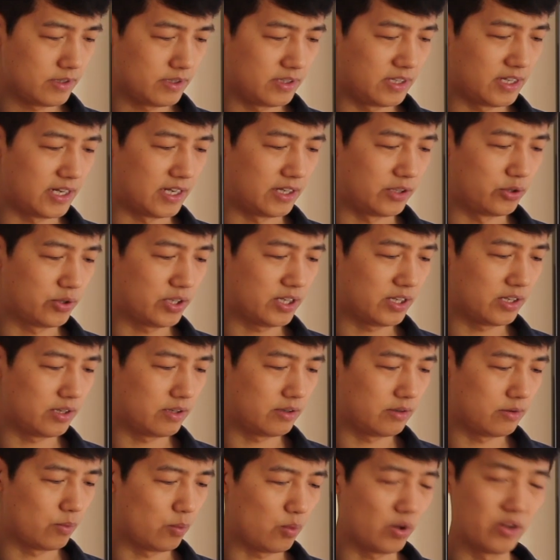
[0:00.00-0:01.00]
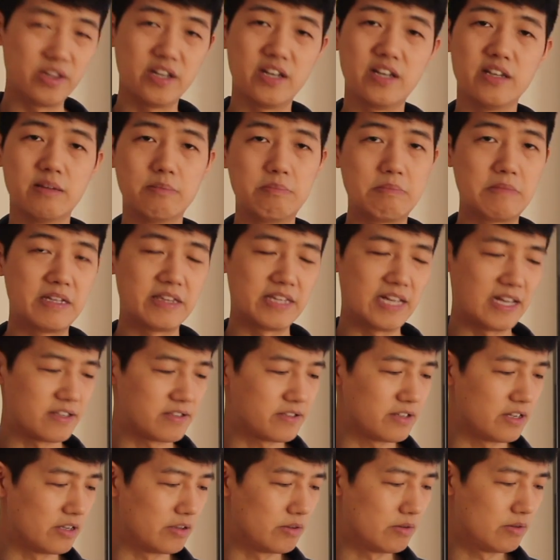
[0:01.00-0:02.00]
Yeah, you get one hit and
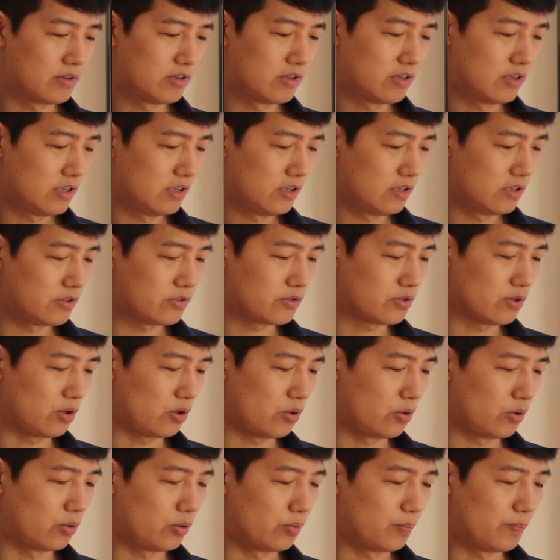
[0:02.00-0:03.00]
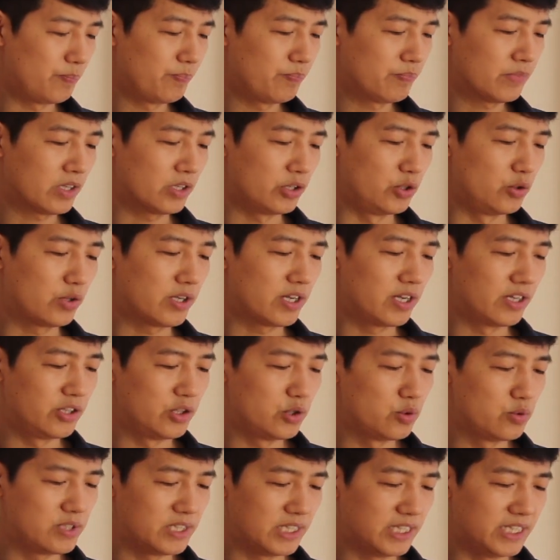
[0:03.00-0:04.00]
that's it. So you can
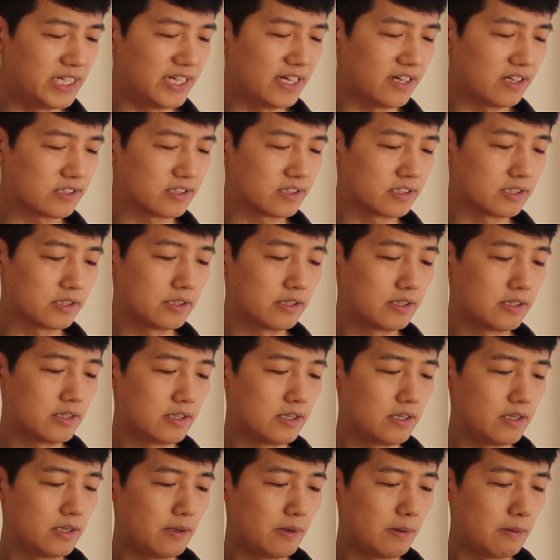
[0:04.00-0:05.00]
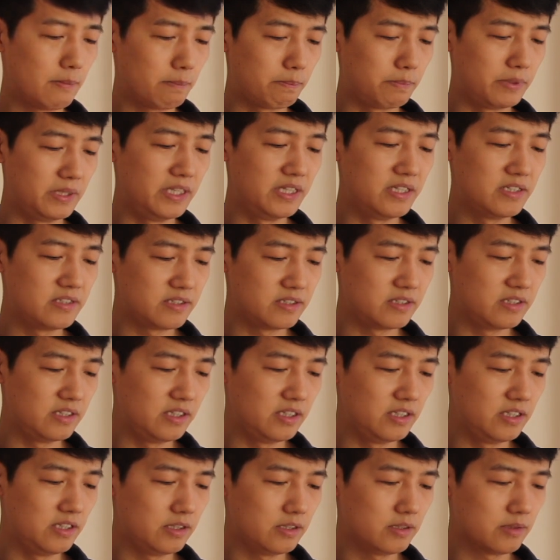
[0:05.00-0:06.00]
use EX, B,
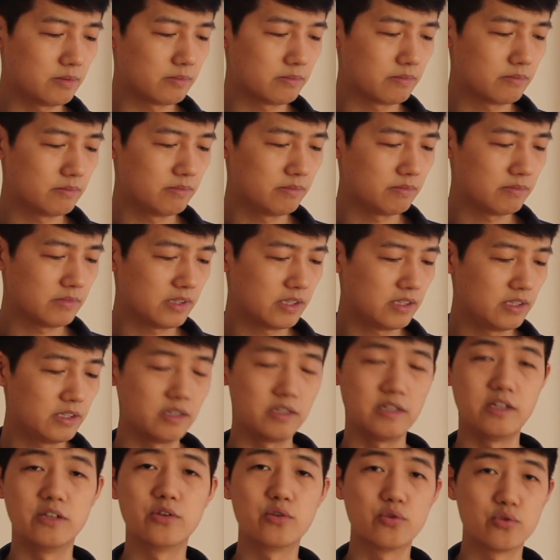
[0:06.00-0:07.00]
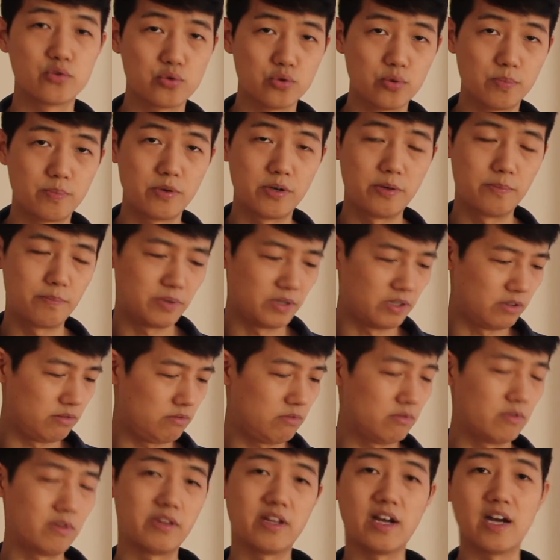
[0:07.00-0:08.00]
C into super,
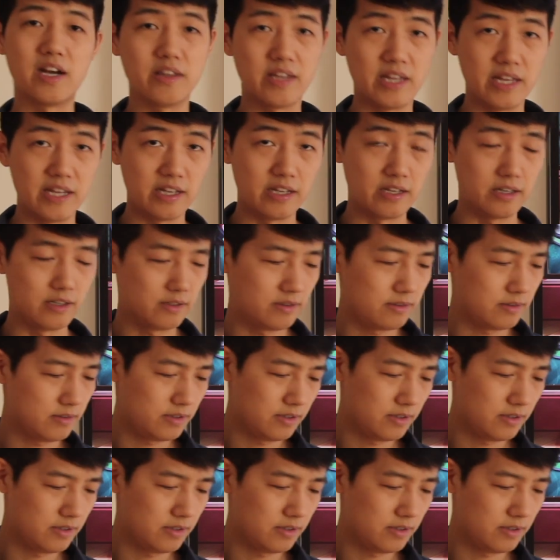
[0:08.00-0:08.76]
but not A.